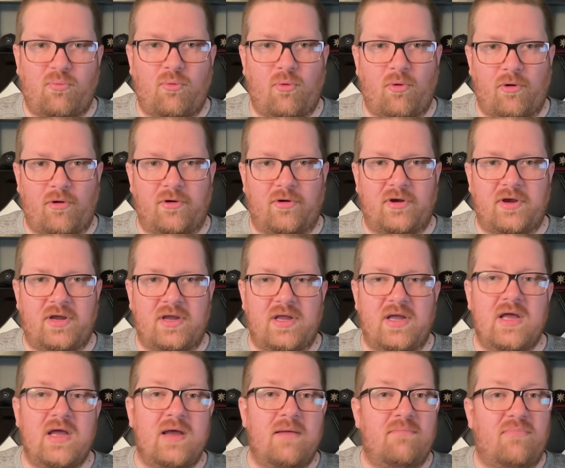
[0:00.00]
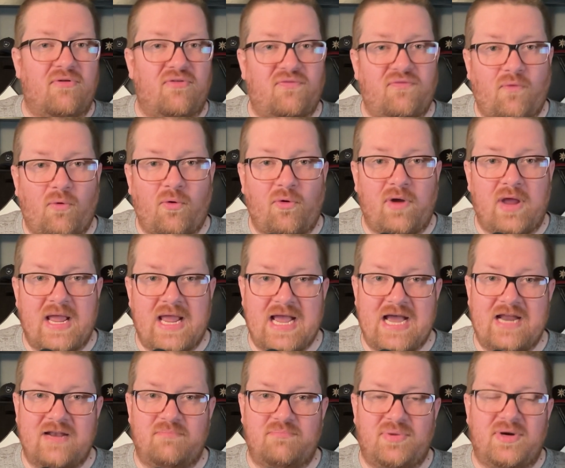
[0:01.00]
work
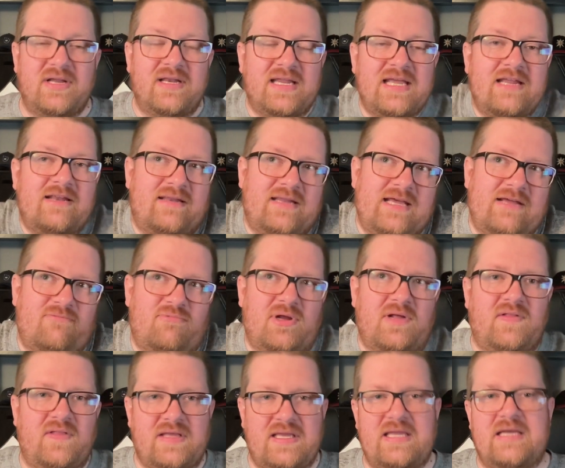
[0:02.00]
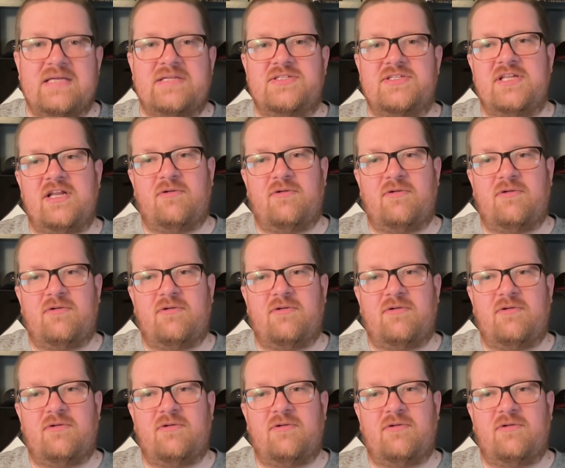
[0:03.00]
beforehand, but it really is.